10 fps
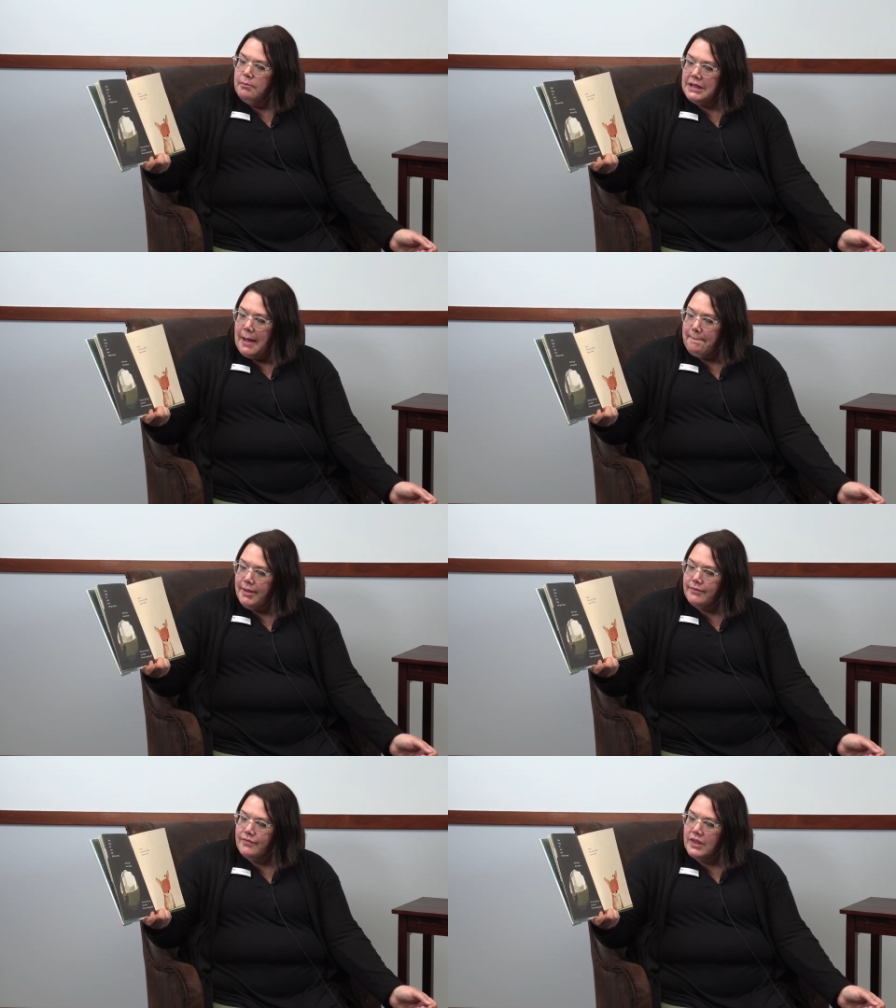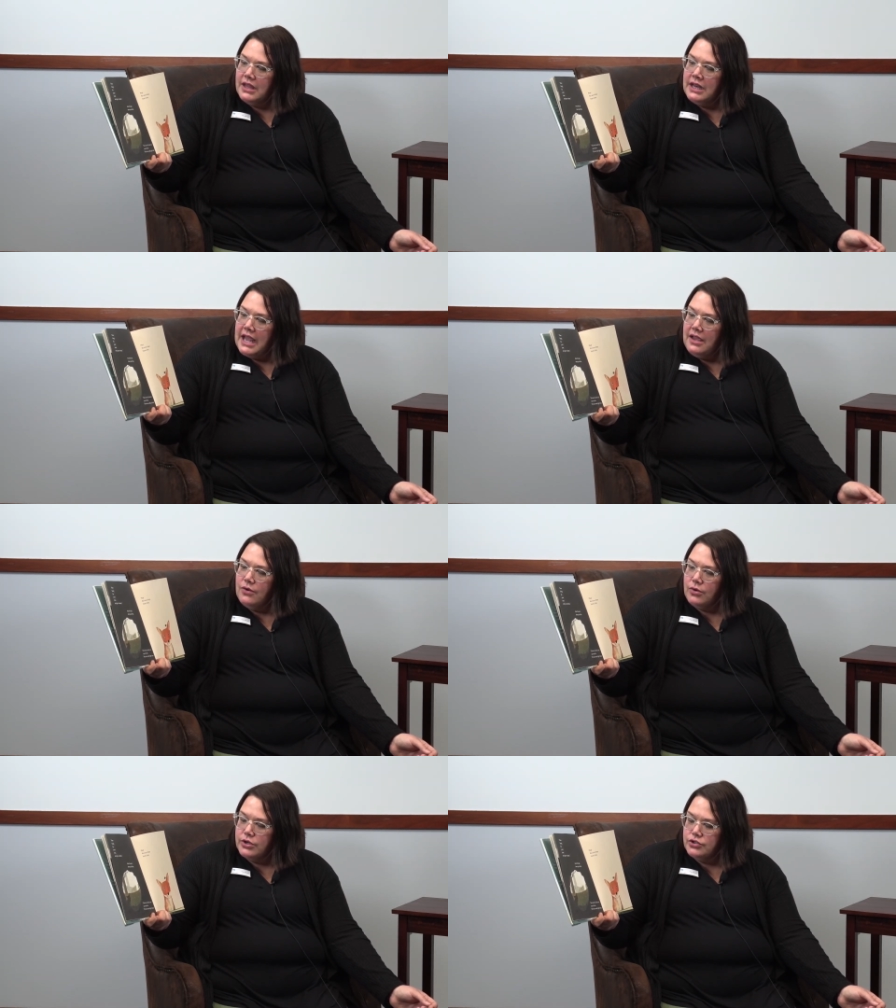Plop, an
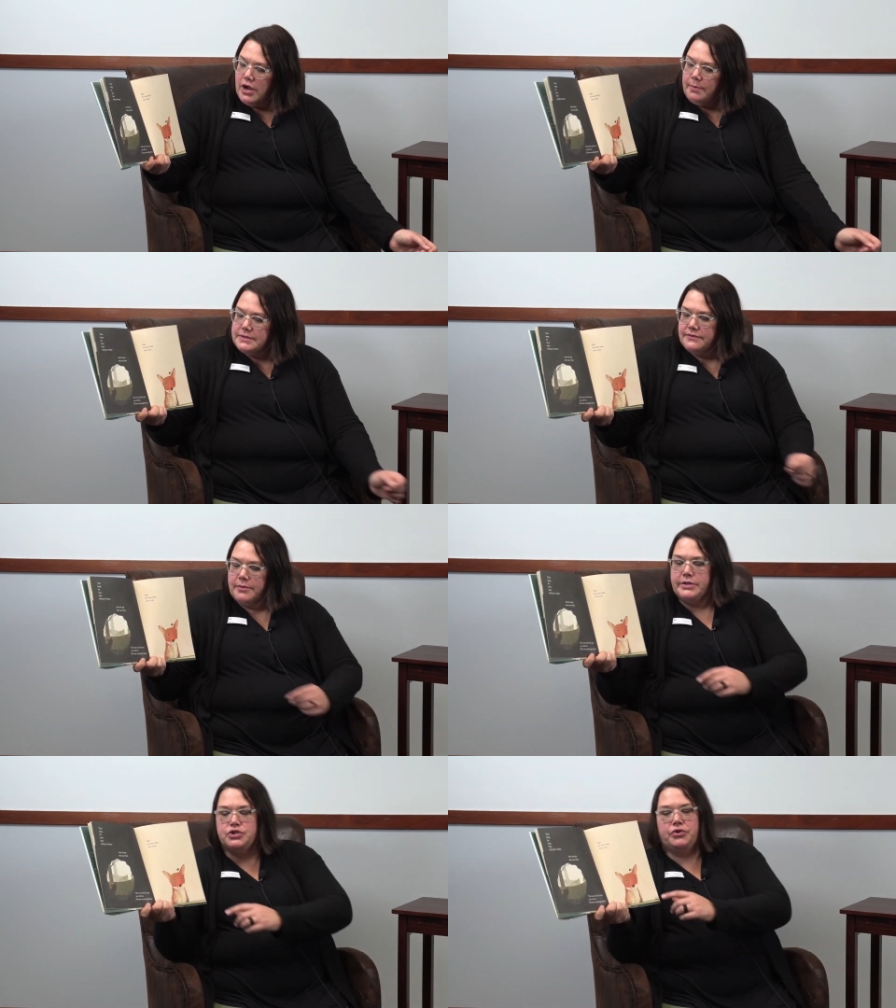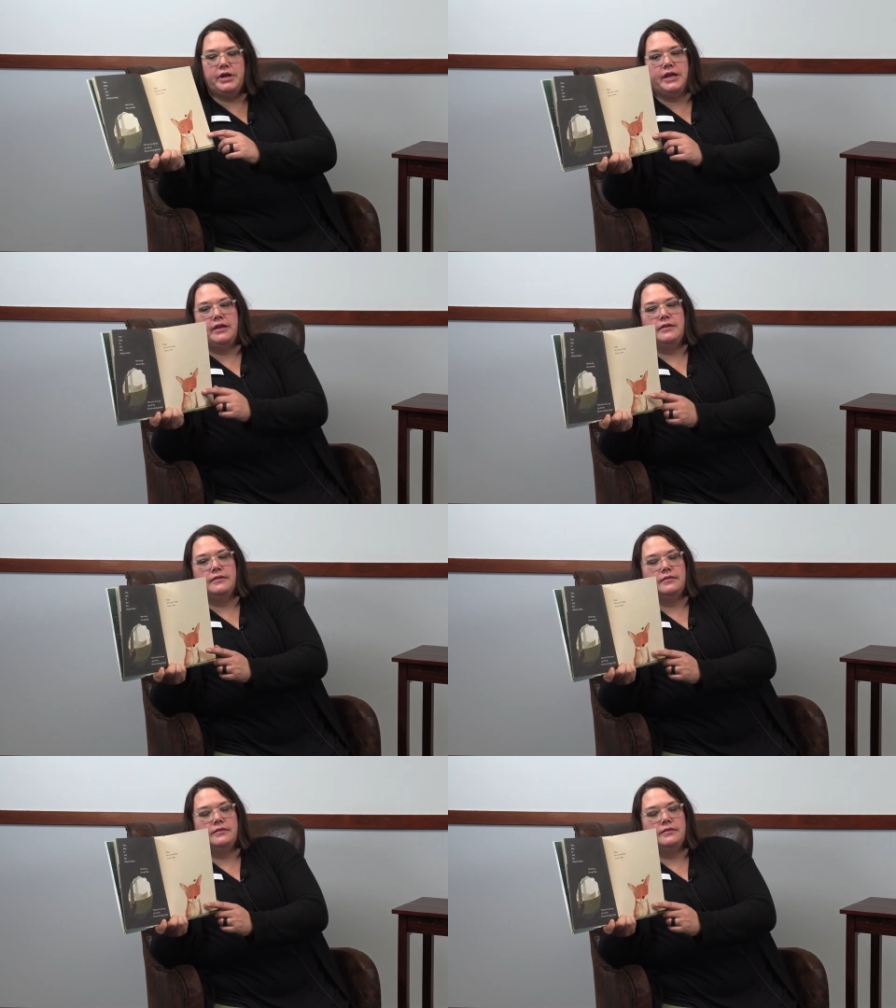acorn drops from a tree.